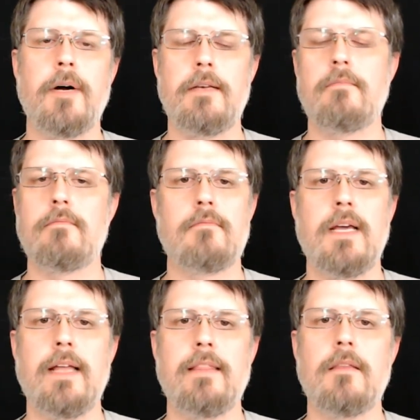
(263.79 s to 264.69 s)
But
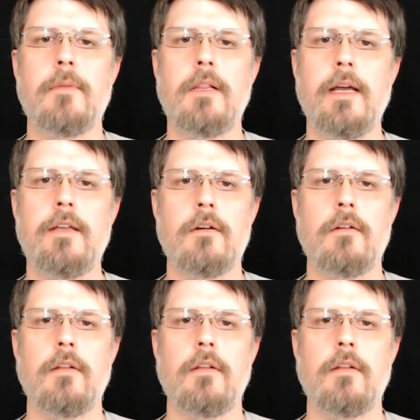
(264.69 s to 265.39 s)
at the molecular